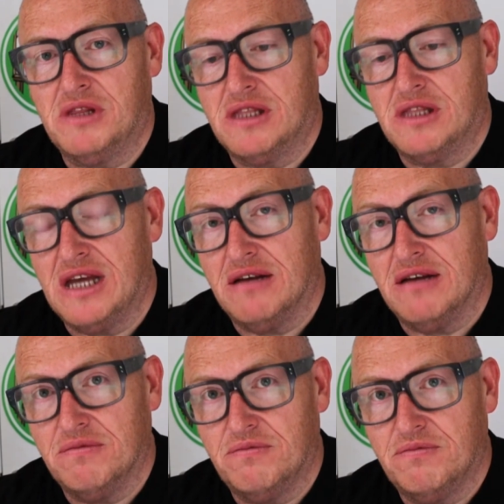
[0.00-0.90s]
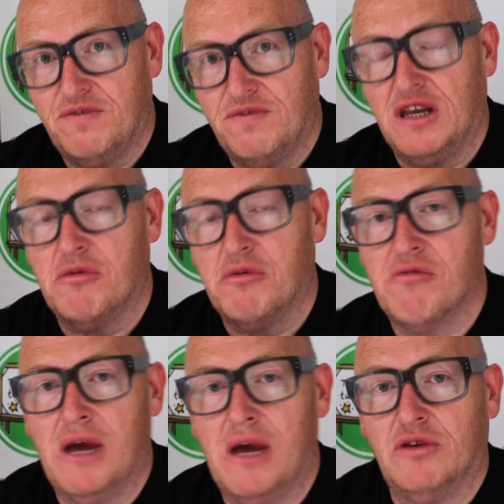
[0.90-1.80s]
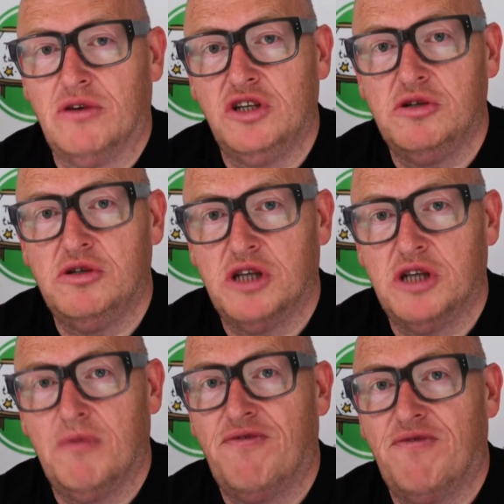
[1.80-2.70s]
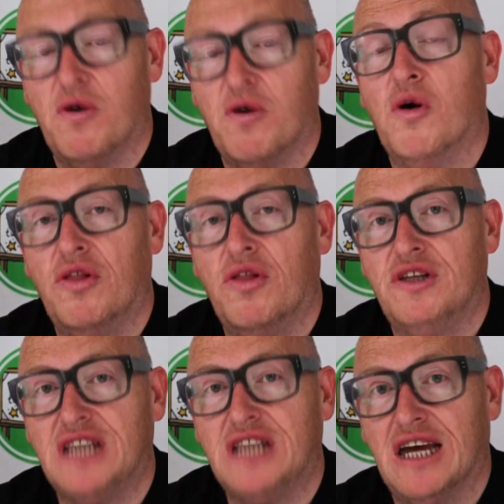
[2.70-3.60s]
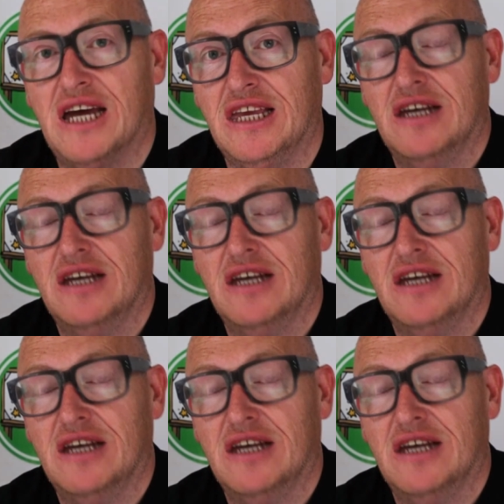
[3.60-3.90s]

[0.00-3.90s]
that video will remain on YouTube for the day.